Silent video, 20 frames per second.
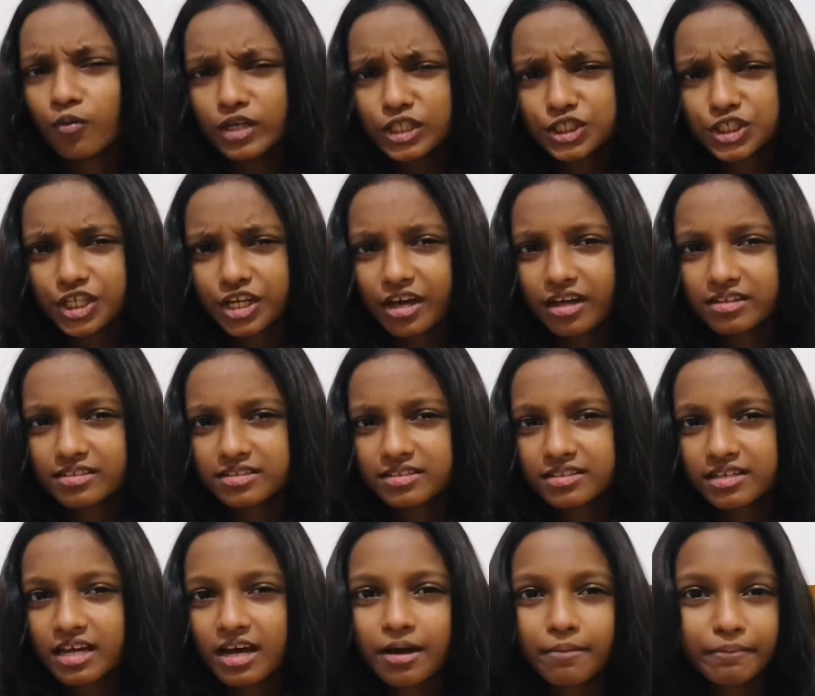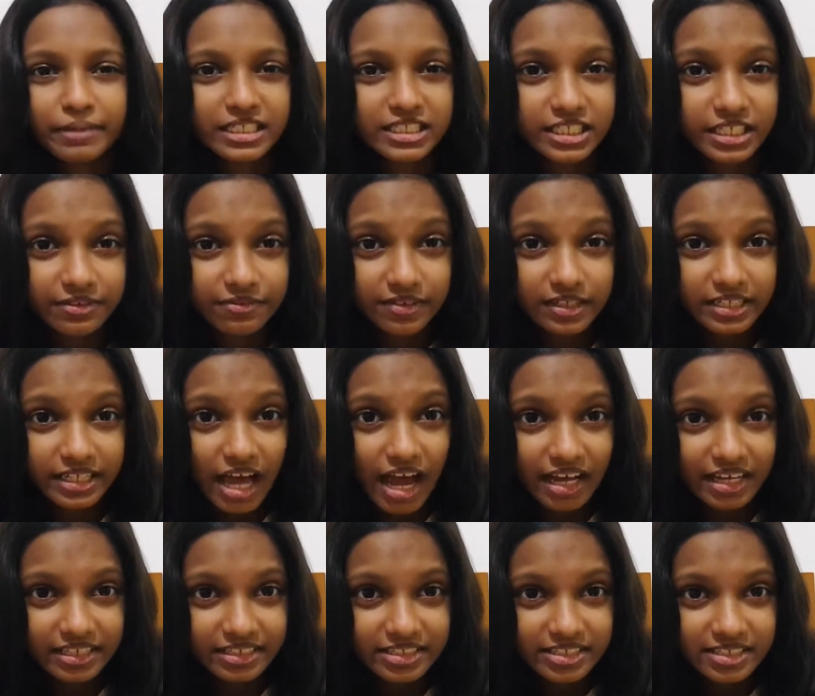witches, medieval
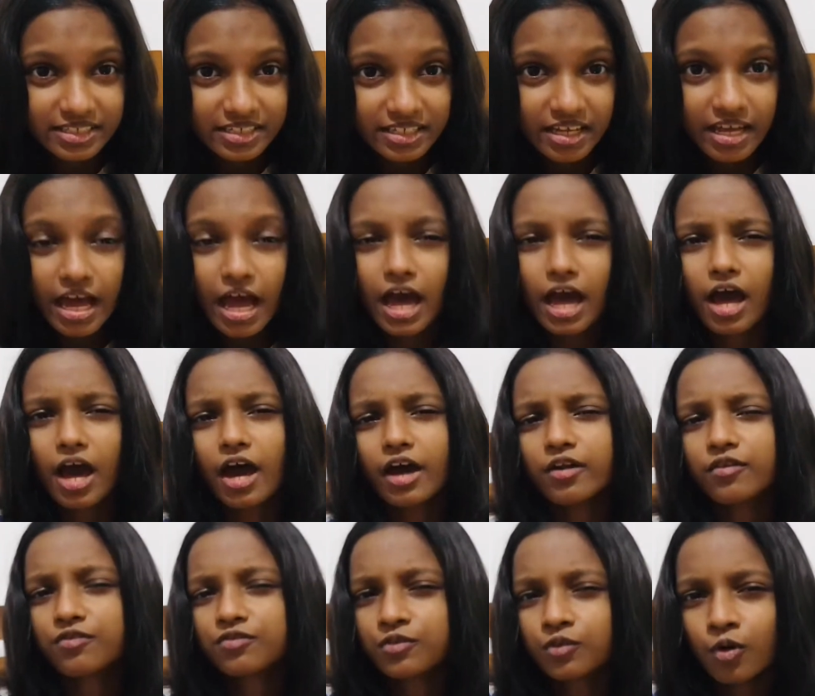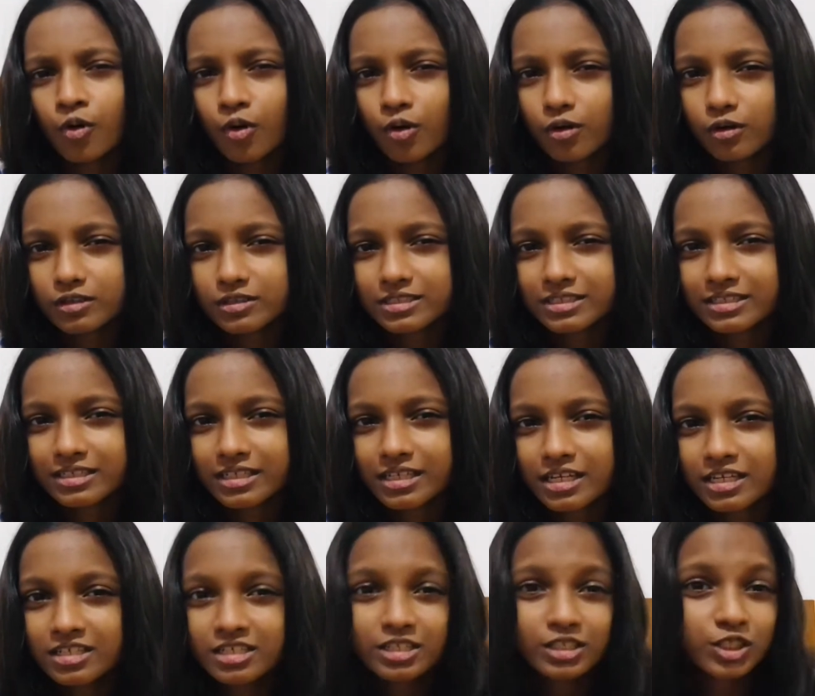knights, and of course,
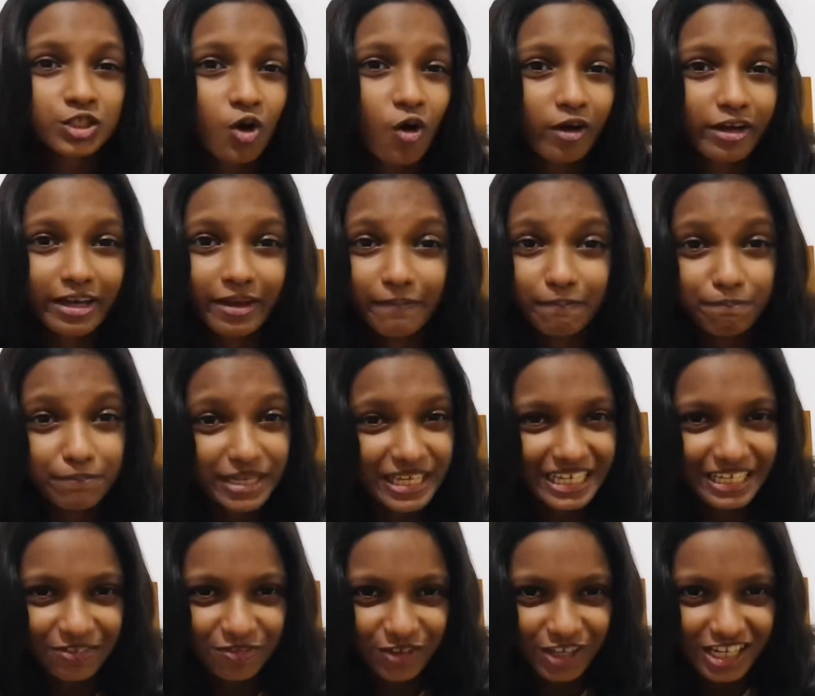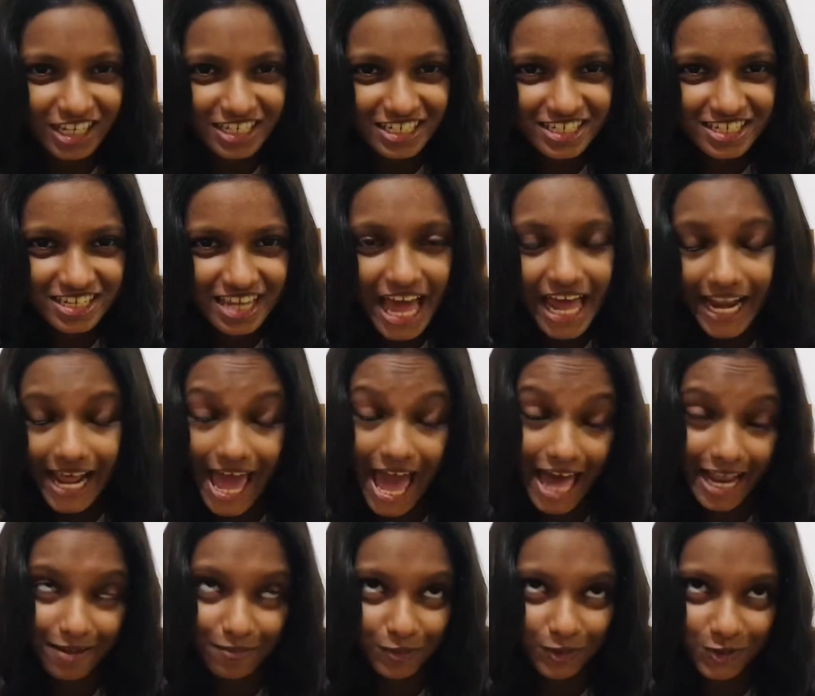talking beavers and
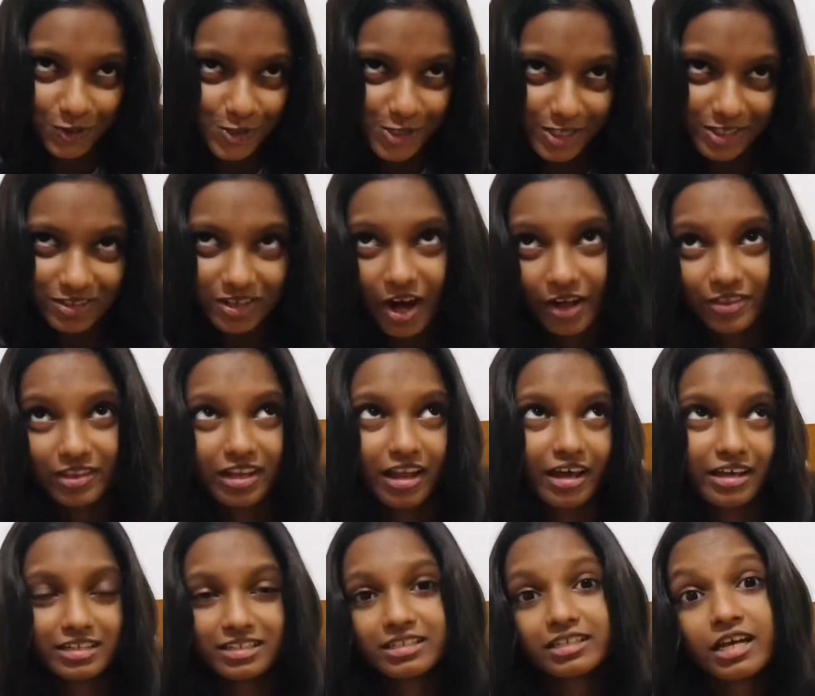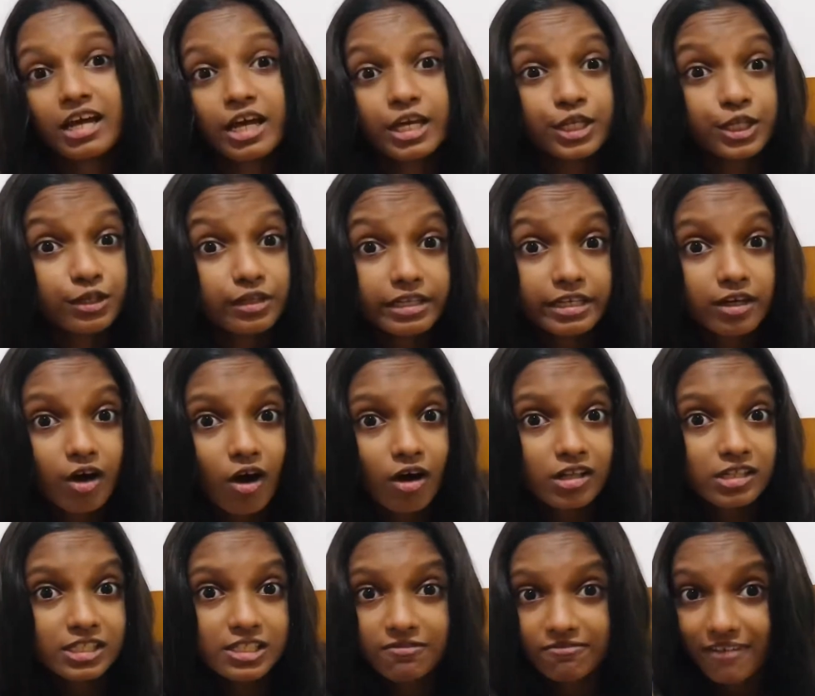animals, other like
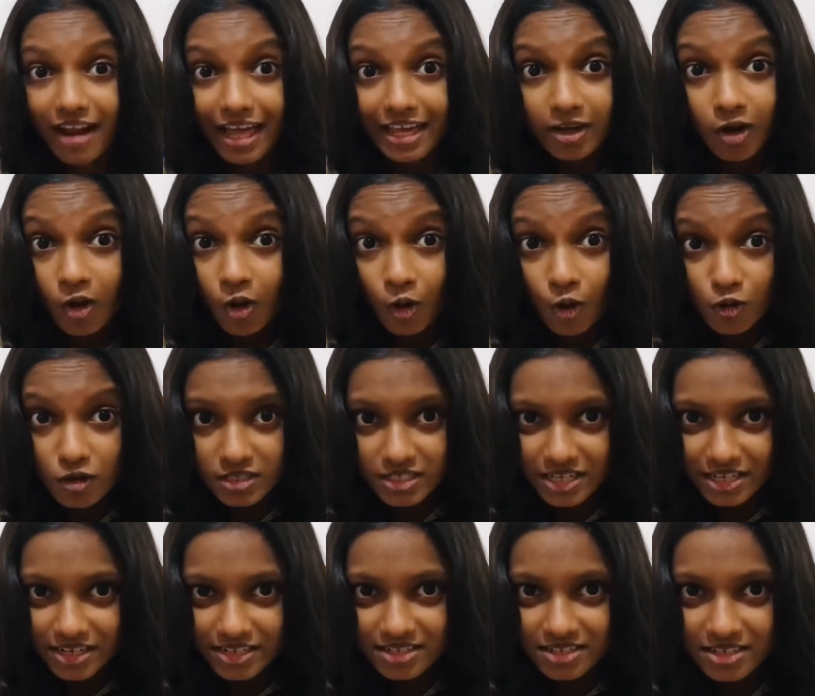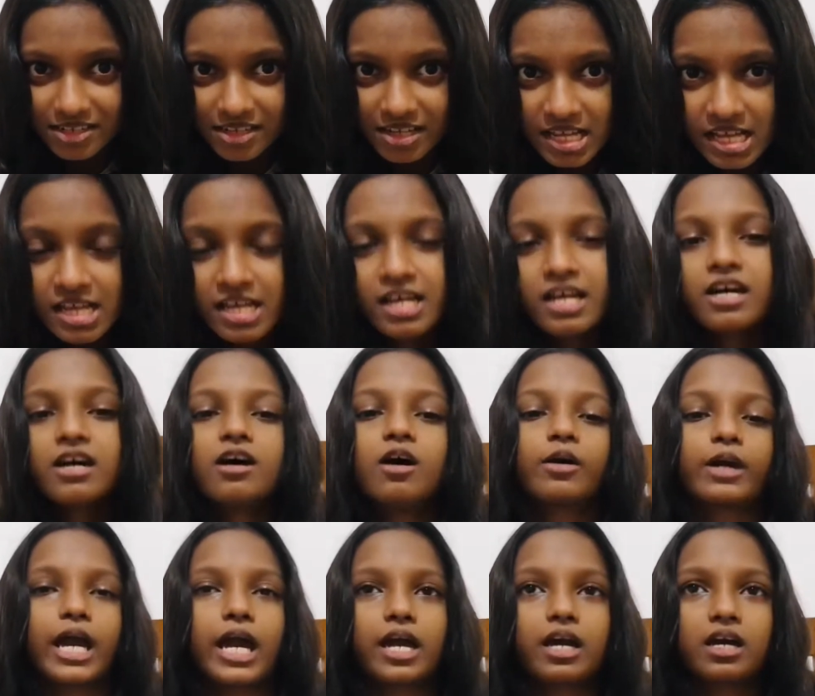unicorns, flying horses.
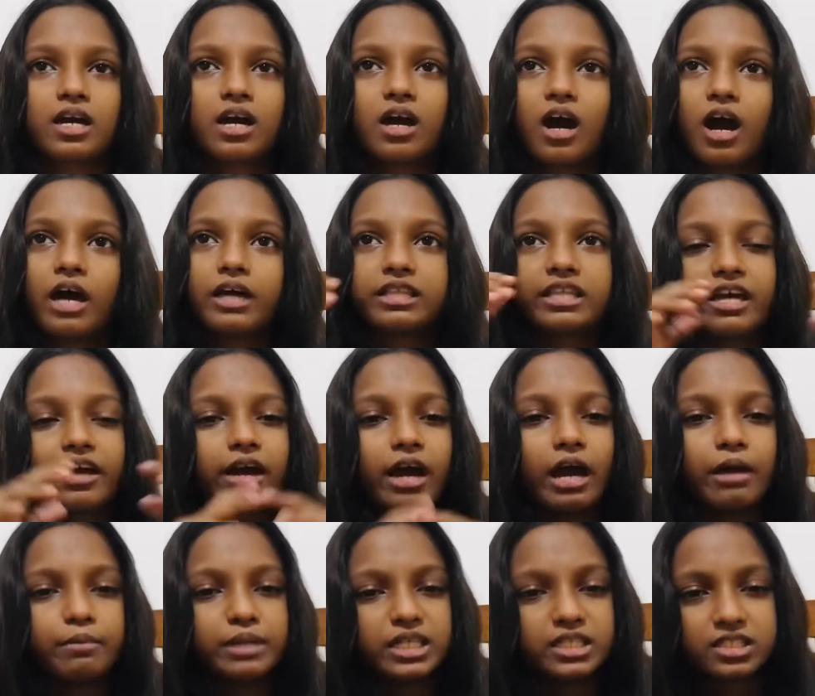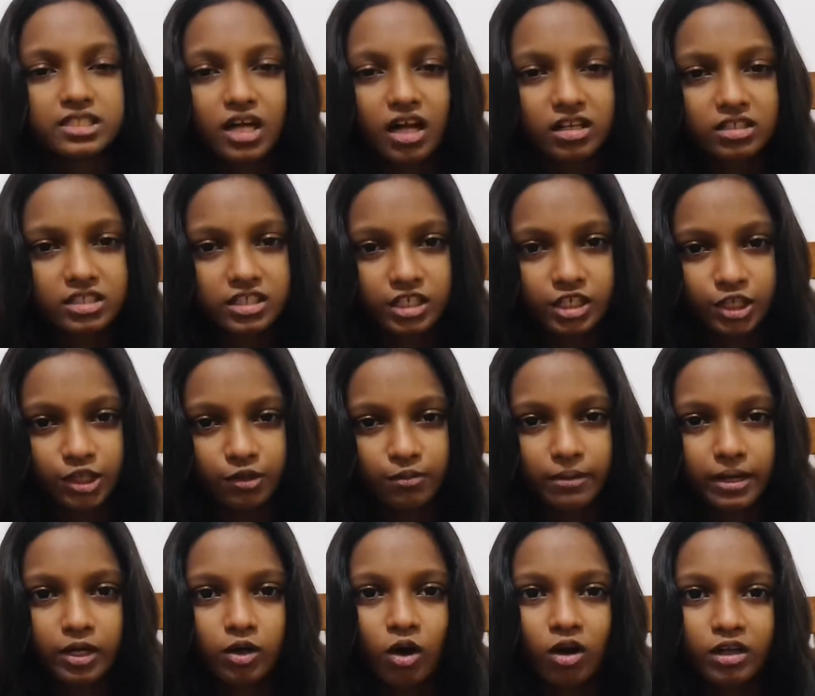Okay, I think I'm insulting you
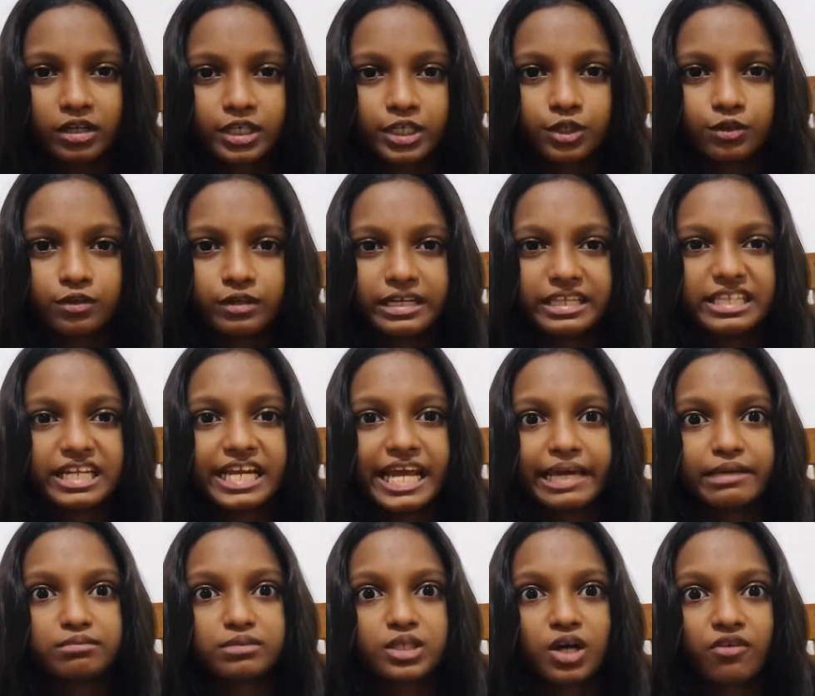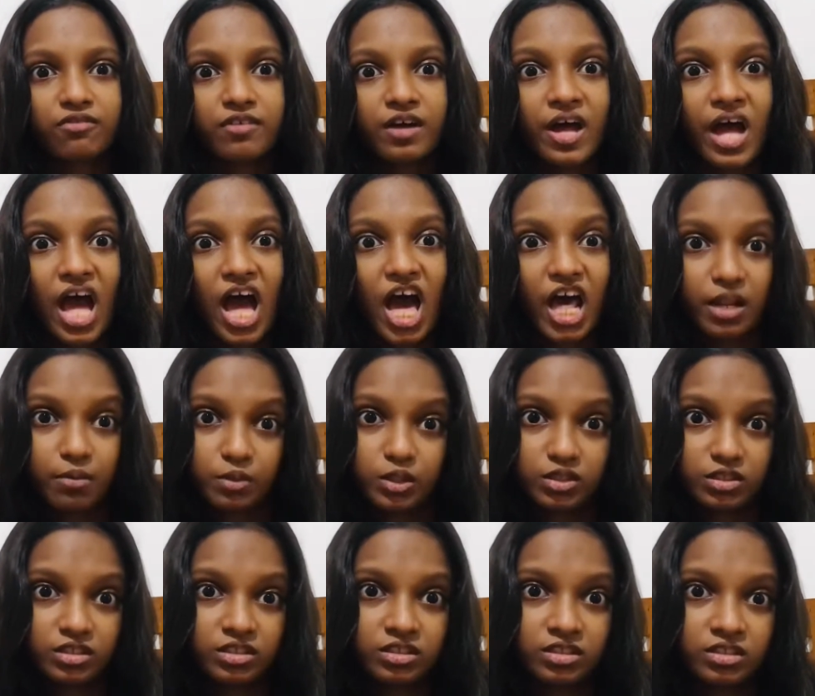by calling you in the names of animals.
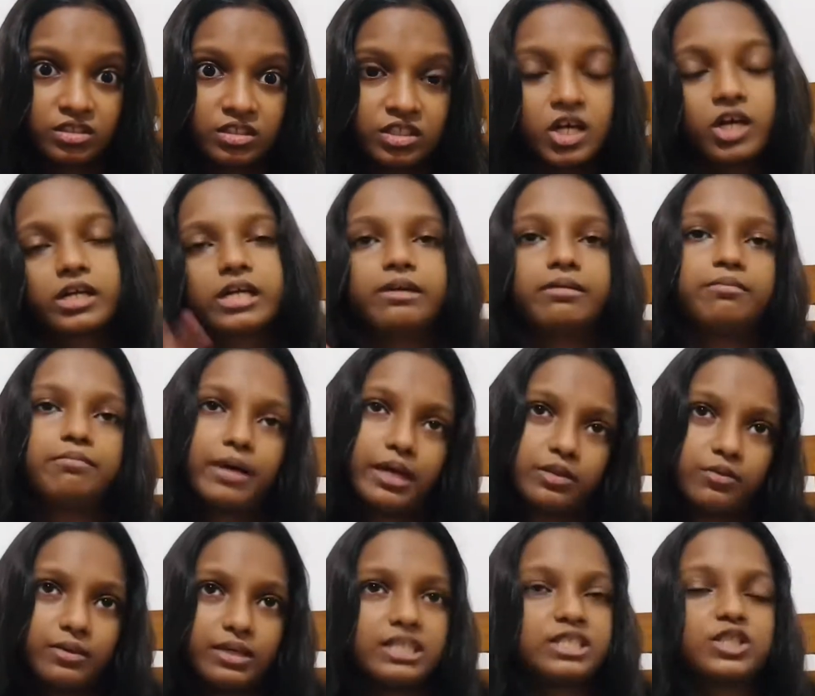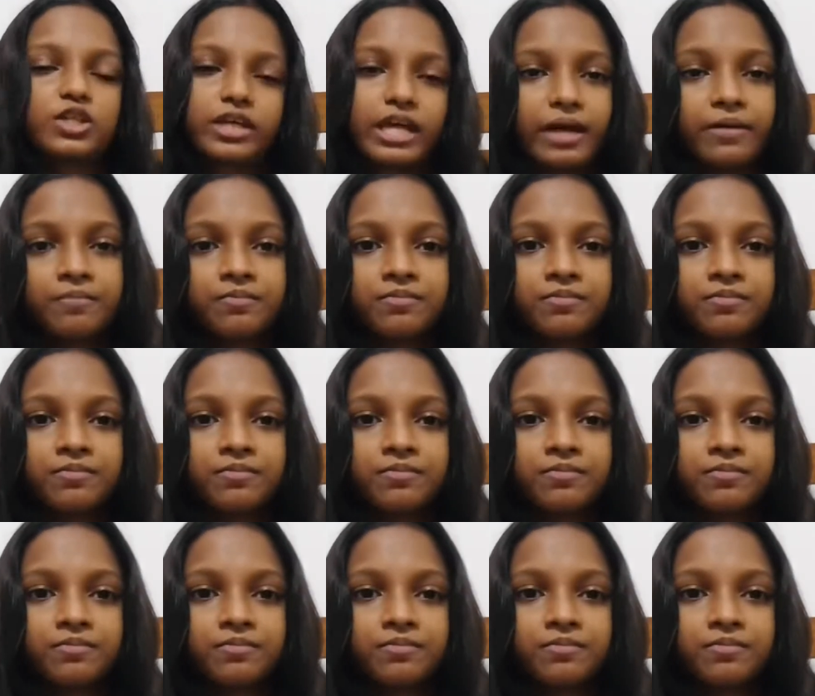Okay, right, it's okay.